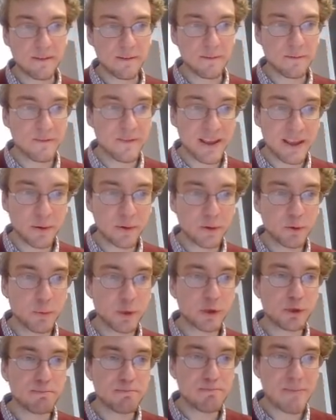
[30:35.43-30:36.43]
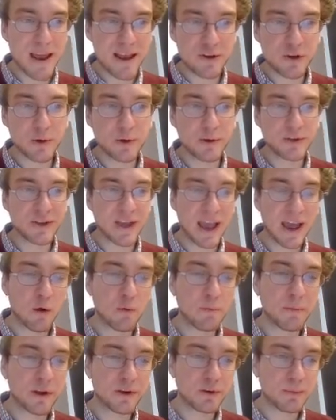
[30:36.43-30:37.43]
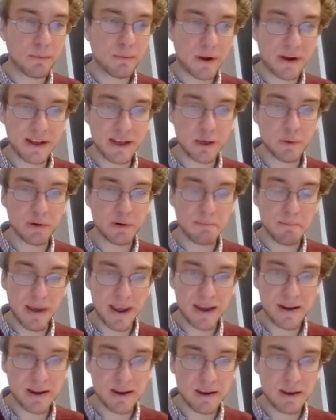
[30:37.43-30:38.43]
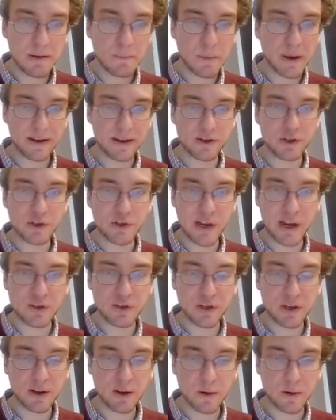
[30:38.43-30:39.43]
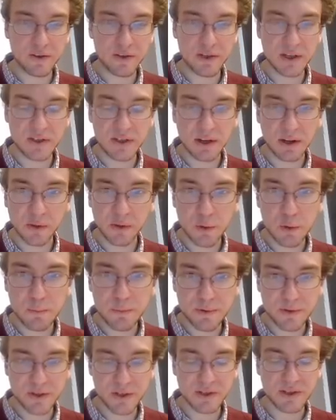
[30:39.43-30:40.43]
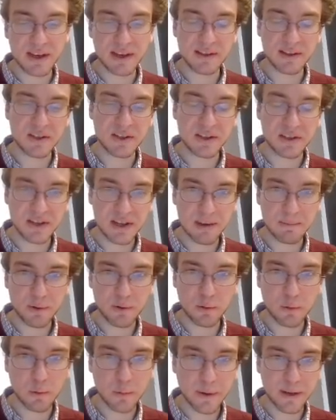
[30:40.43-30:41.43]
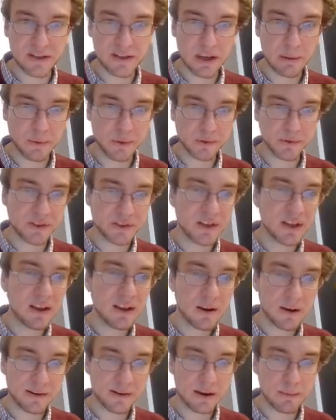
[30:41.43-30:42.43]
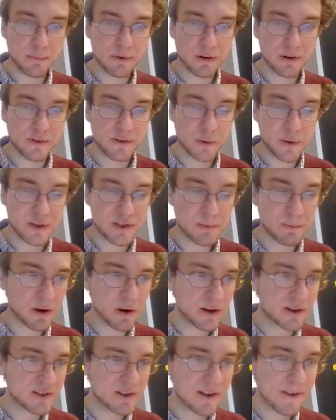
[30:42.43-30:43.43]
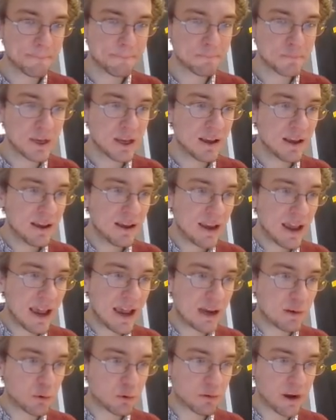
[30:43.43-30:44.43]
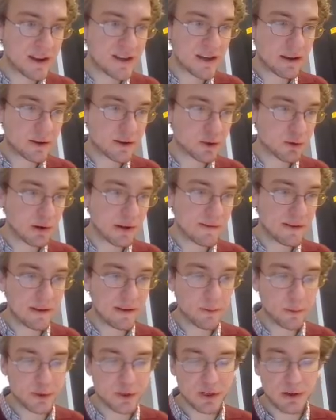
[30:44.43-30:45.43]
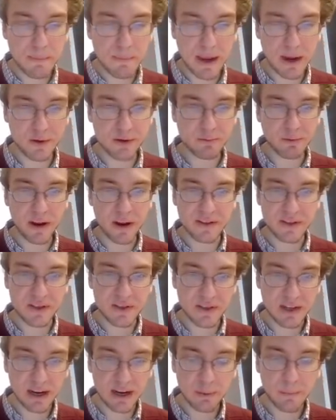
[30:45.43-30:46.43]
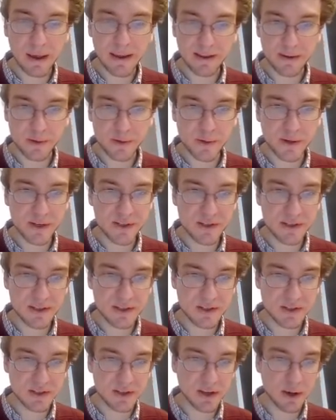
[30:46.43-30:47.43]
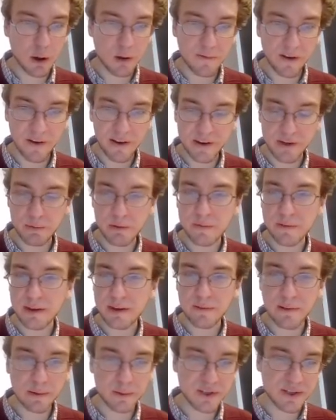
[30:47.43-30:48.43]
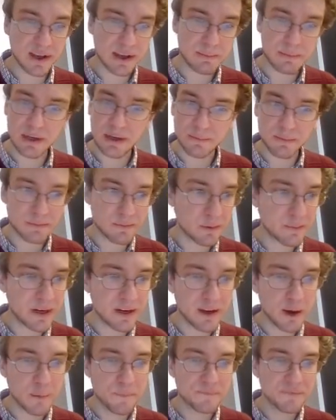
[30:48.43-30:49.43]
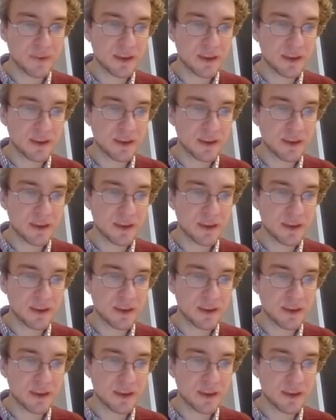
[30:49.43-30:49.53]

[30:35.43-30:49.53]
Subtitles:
field which measures how much money you would make by exchanging currencies in a loop, just like this example where we doubled our number of Deutsche Marks. And we'll write down a derivative which compares prices in nearby countries. This is the covariant derivative I was hyping up a moment ago.